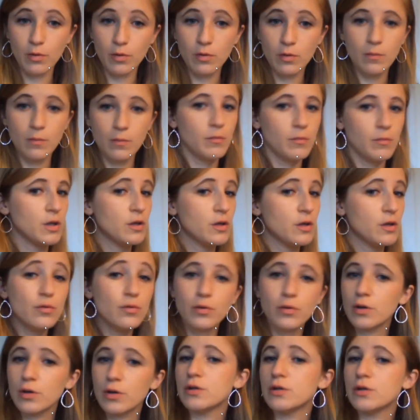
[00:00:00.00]
but you could
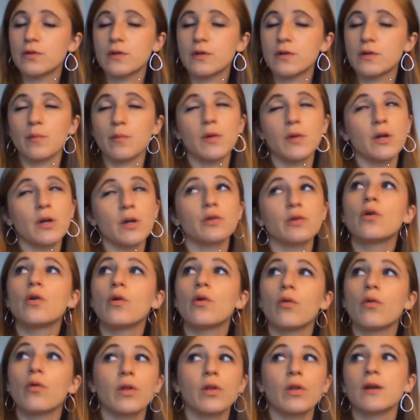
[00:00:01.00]
do something
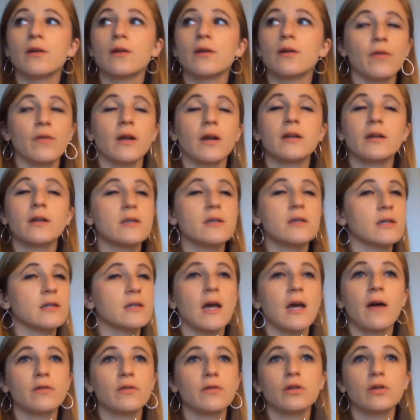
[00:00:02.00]
totally different. It doesn't have to
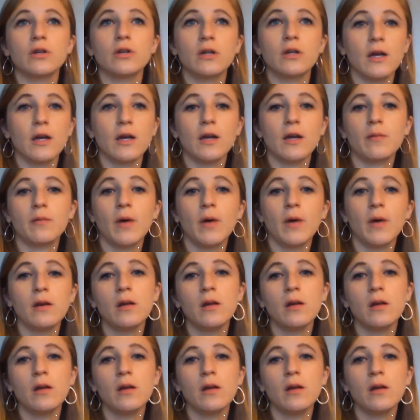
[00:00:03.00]
look like mine.